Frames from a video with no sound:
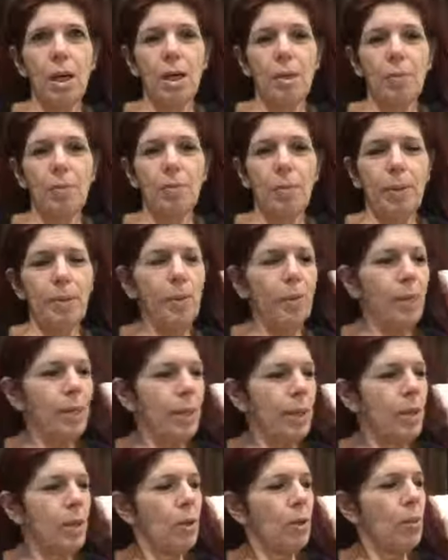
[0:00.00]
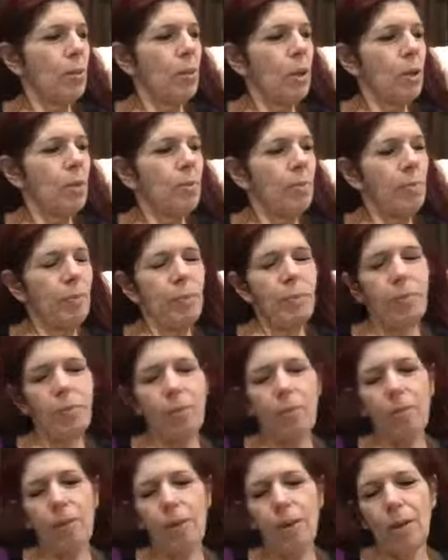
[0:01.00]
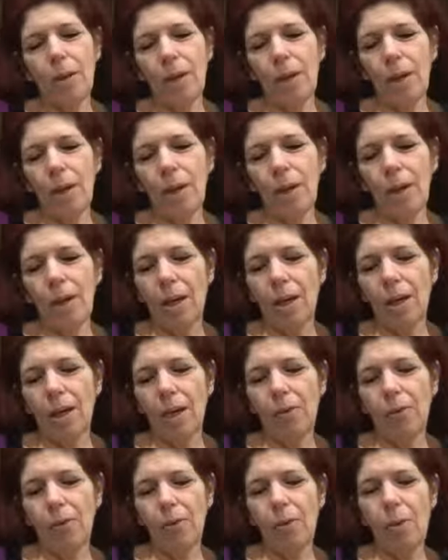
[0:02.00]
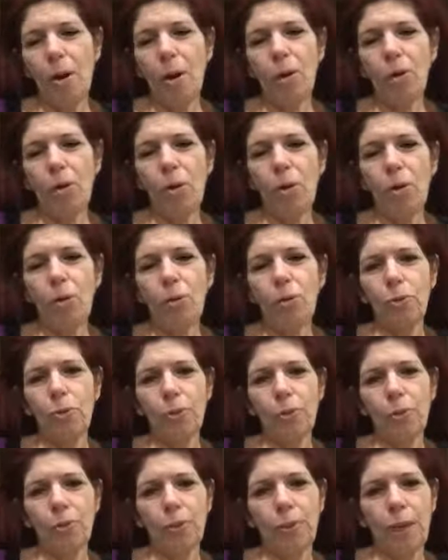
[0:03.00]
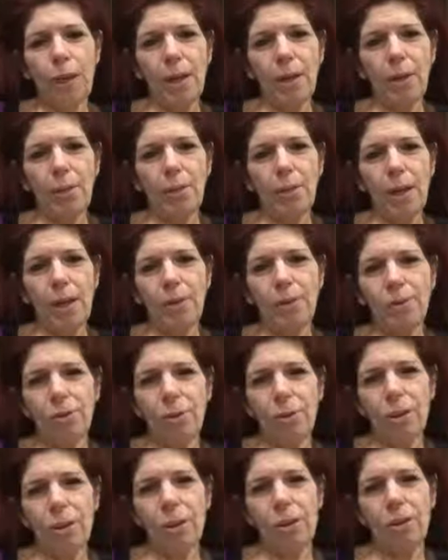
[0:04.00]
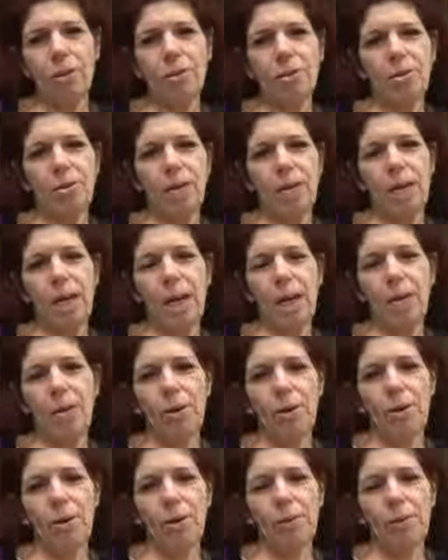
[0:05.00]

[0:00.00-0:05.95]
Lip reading: people that know them from all over that raised our kids together.